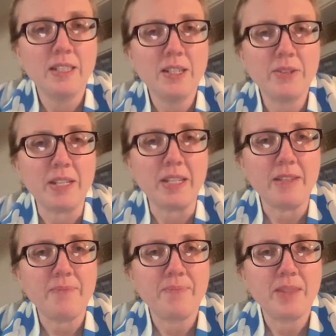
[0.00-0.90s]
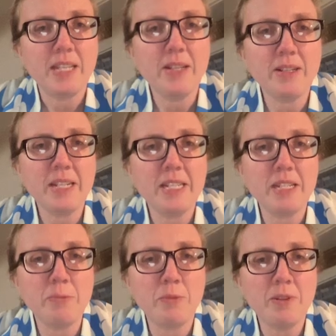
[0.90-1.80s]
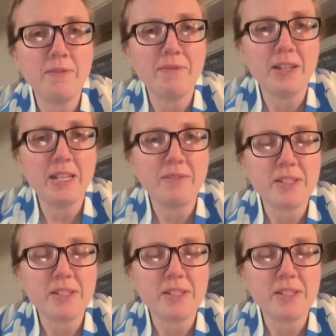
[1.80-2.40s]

Okay. Here I need 1, 5,